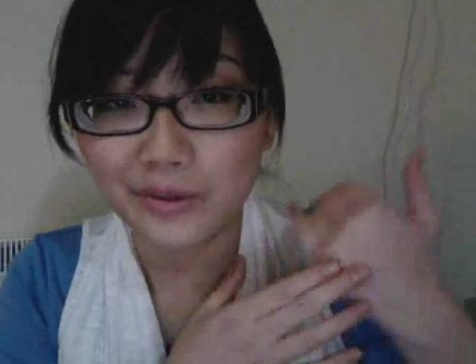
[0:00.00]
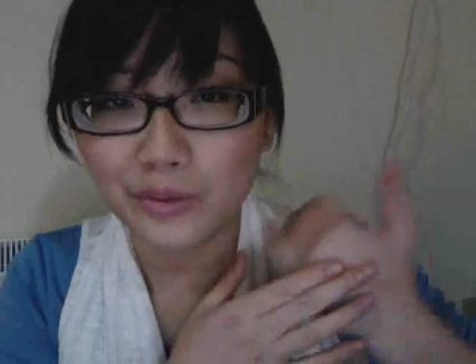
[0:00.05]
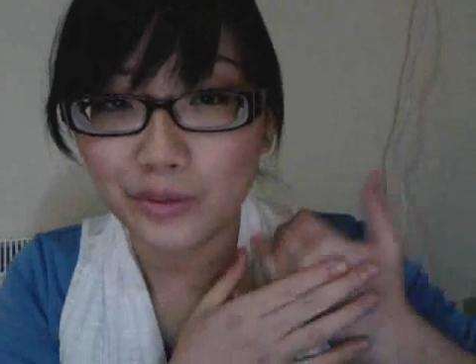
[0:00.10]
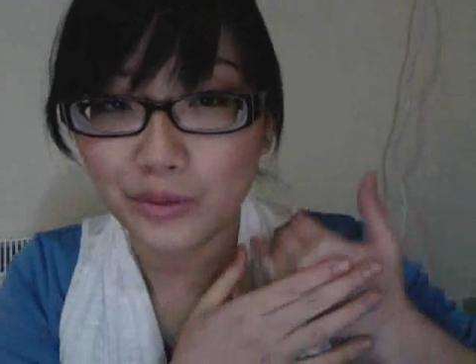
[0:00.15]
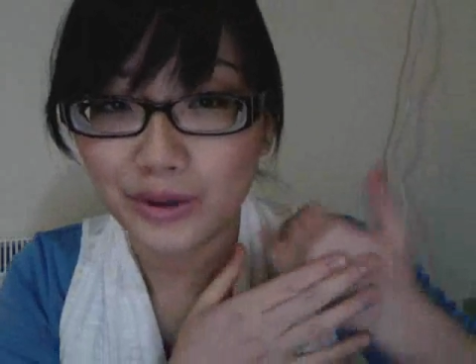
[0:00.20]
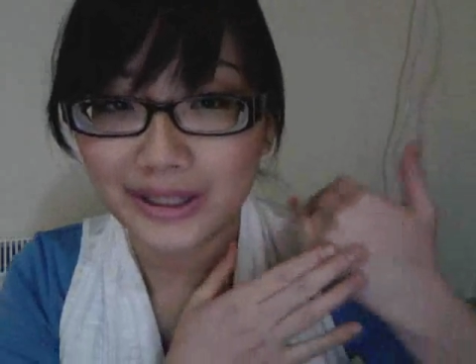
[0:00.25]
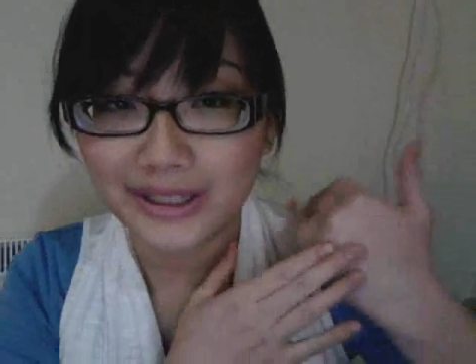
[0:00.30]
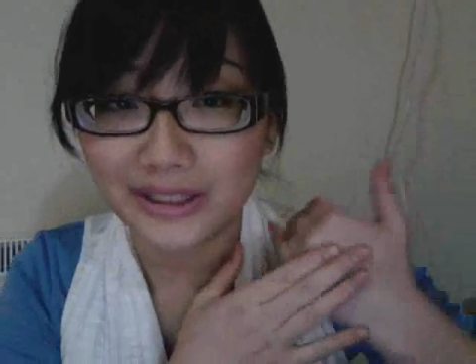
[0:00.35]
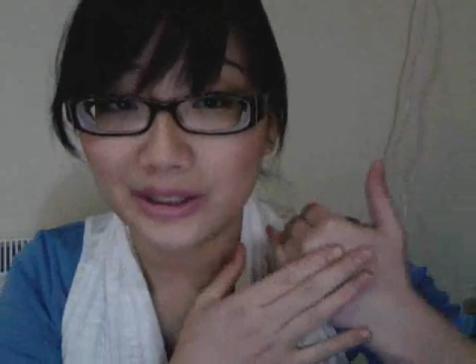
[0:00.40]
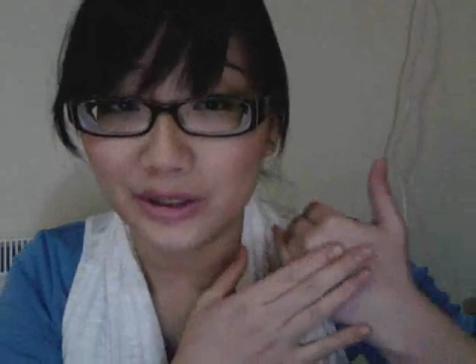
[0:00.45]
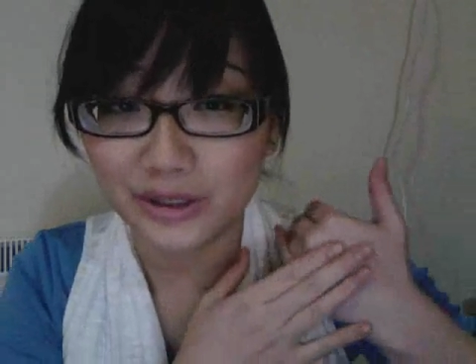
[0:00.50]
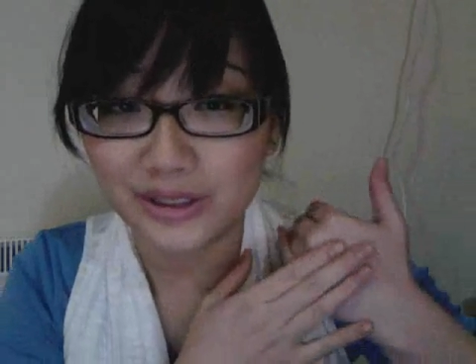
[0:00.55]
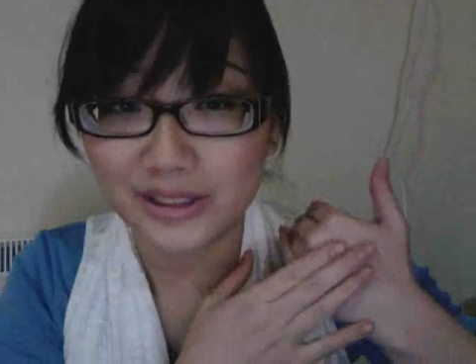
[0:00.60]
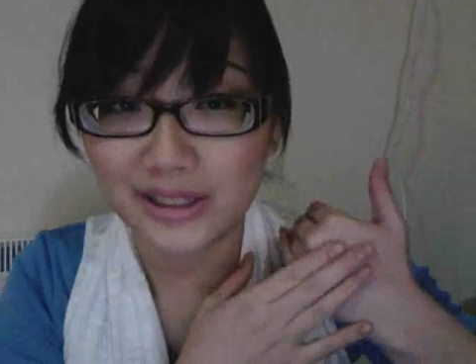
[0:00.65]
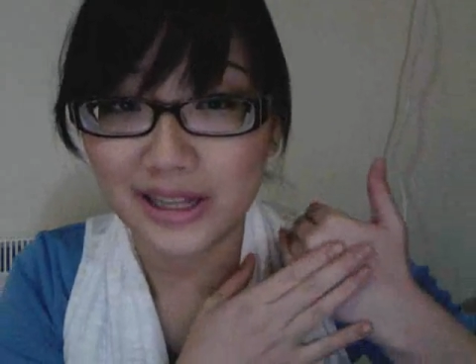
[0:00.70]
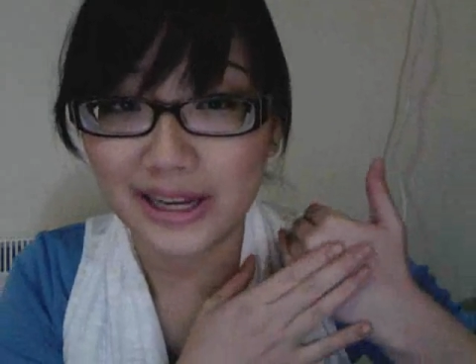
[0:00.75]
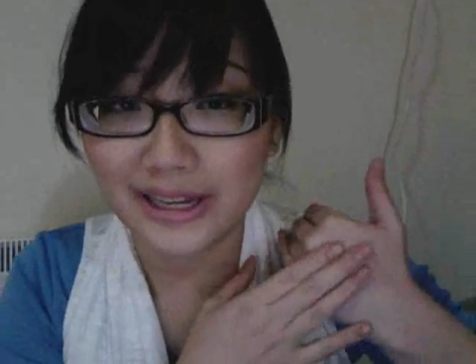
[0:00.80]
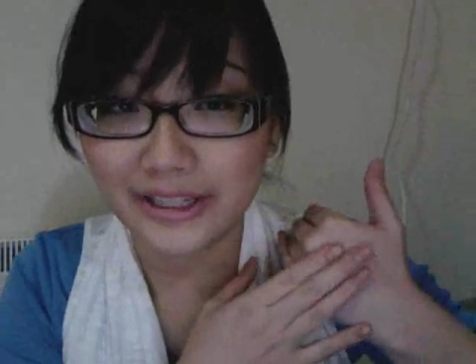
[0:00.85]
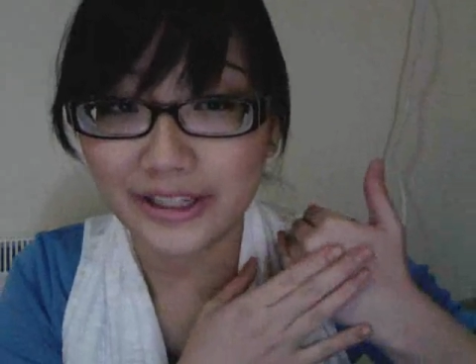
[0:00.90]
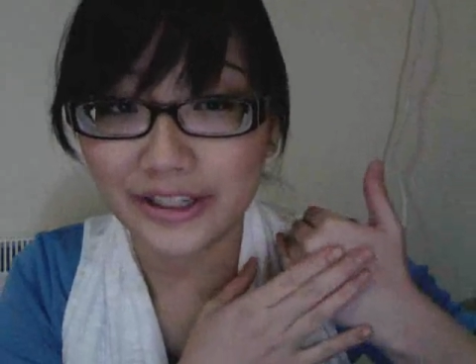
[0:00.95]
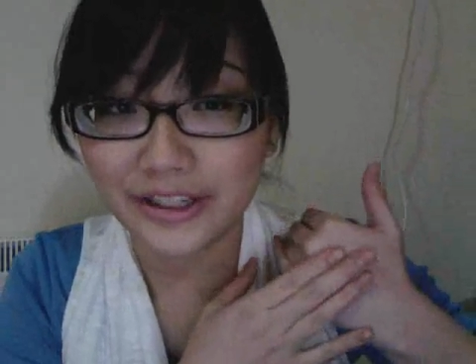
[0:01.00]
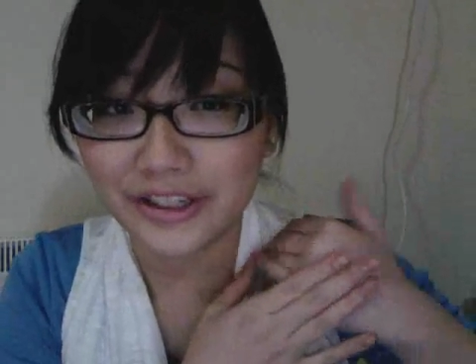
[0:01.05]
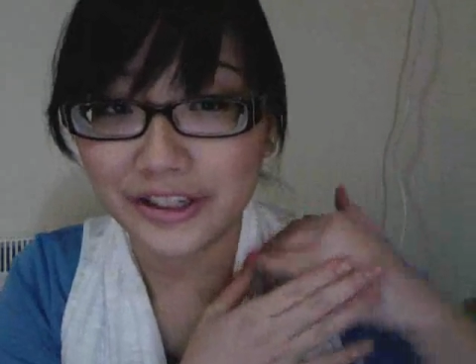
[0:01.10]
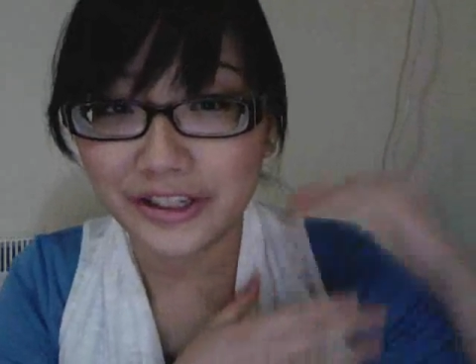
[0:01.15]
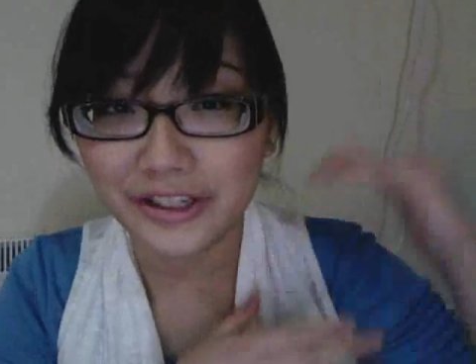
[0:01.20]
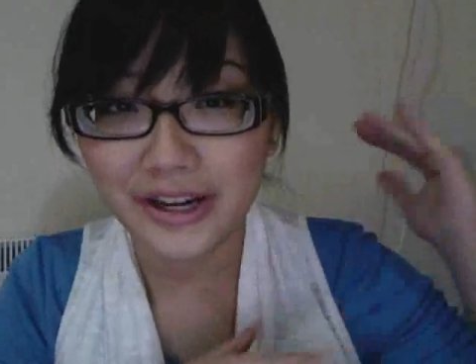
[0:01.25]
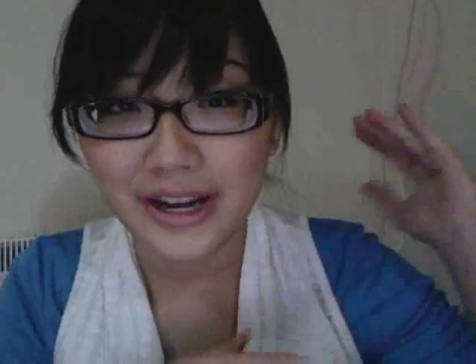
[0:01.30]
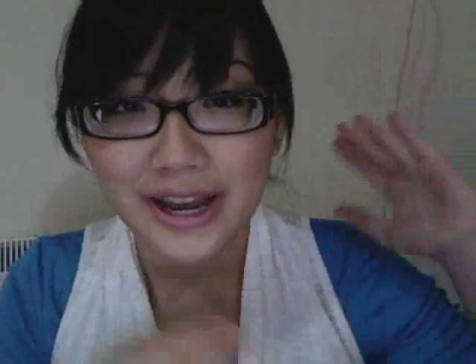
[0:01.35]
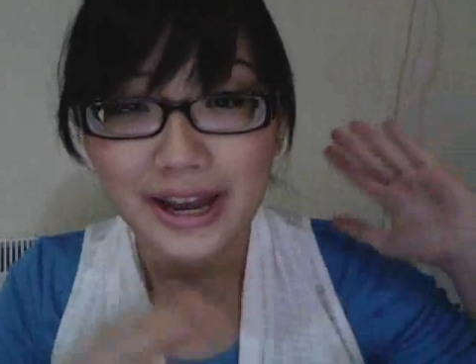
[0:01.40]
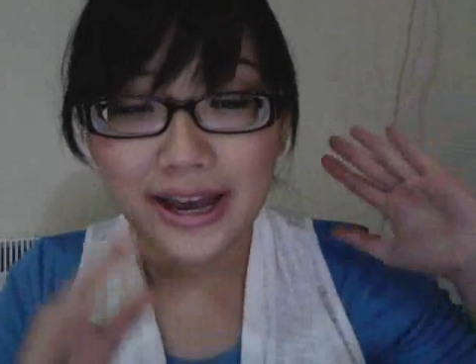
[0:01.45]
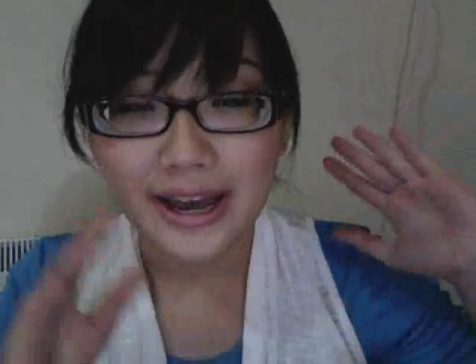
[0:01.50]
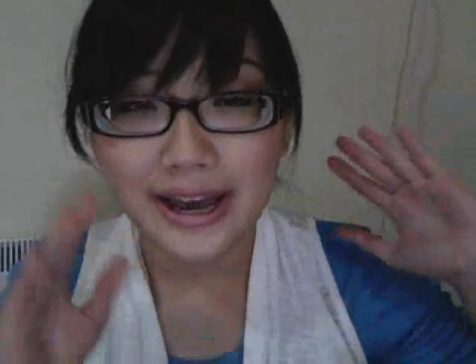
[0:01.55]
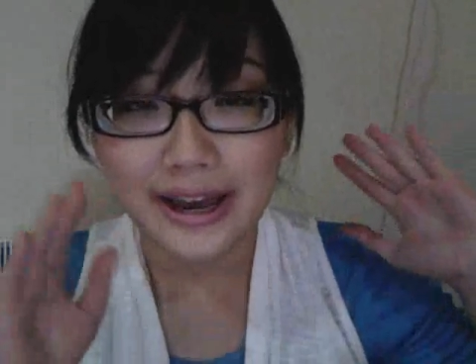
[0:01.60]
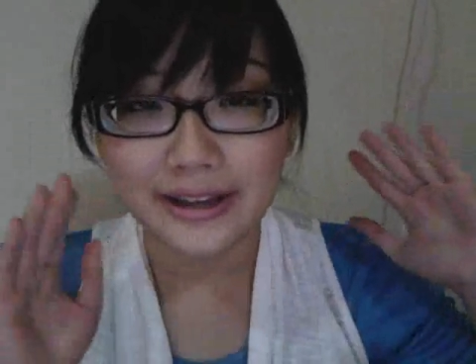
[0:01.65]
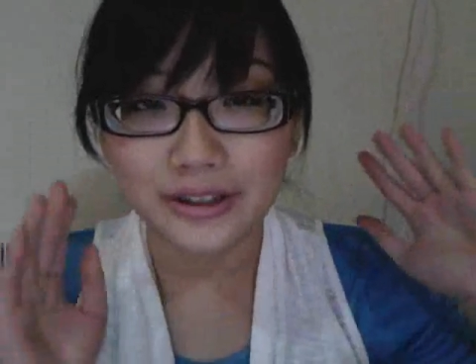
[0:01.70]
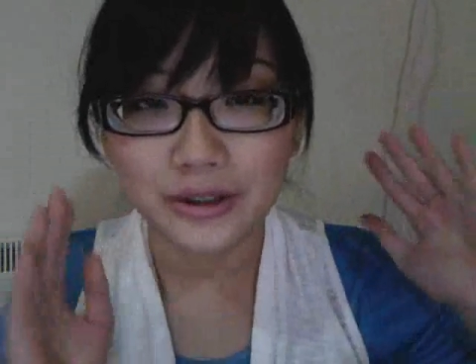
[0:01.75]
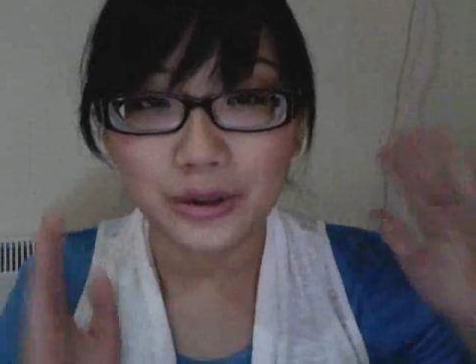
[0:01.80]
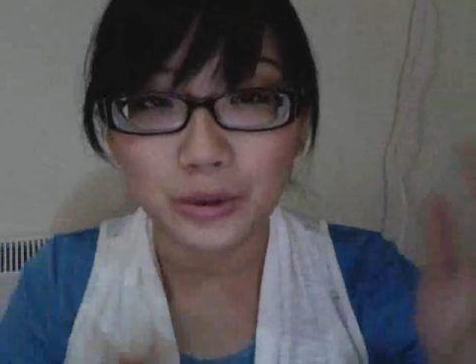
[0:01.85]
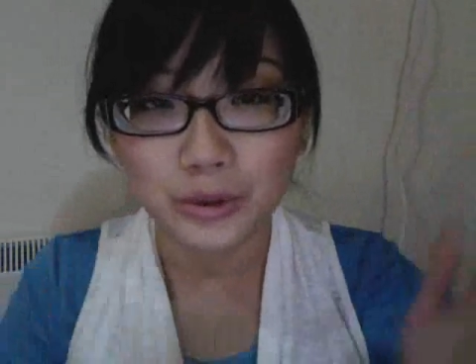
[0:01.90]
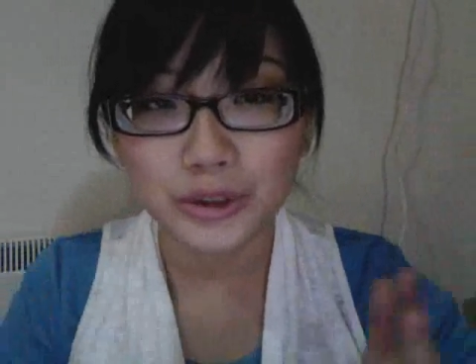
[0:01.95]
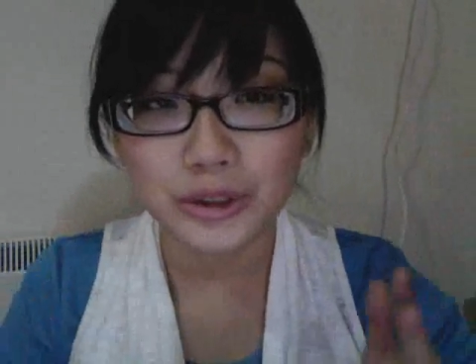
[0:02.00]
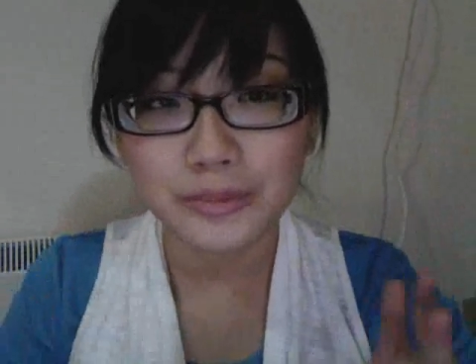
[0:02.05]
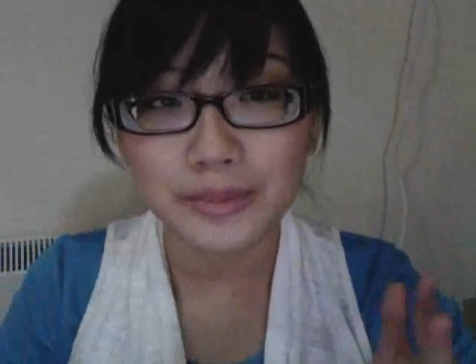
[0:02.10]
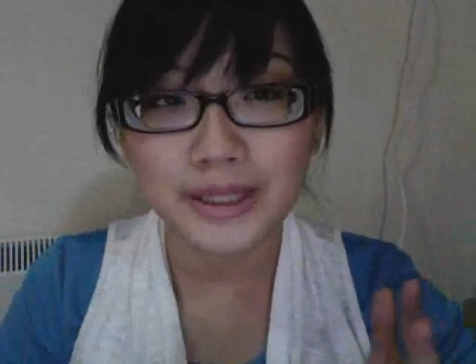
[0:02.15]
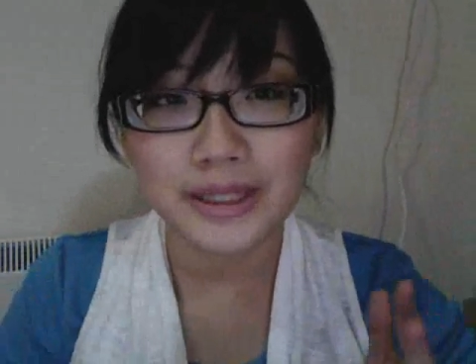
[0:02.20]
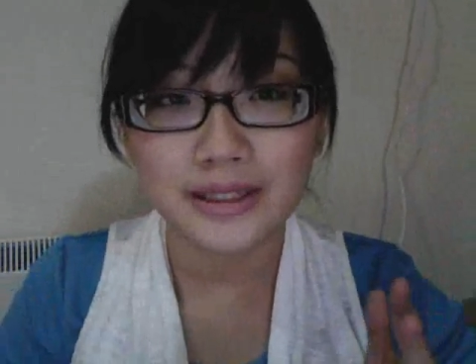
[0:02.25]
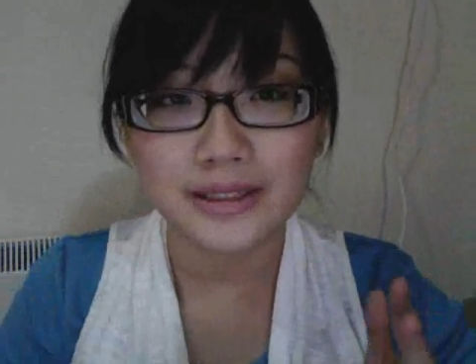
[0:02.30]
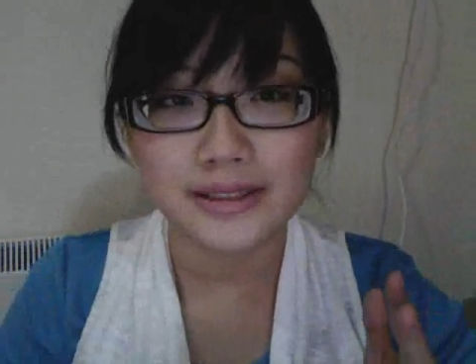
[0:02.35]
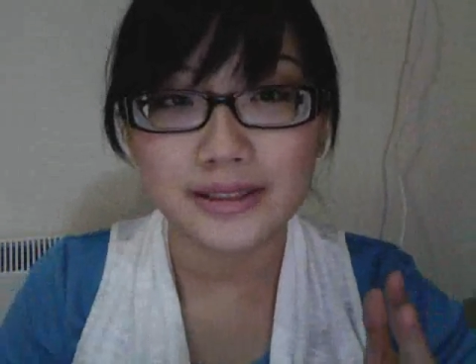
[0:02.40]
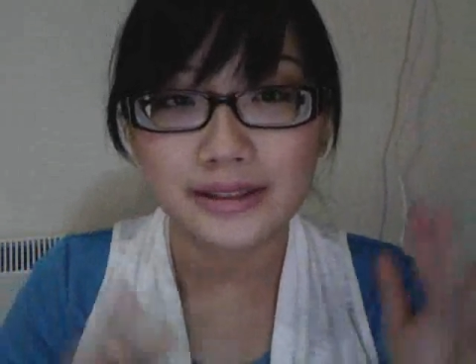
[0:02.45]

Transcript: what it looks like here, and also because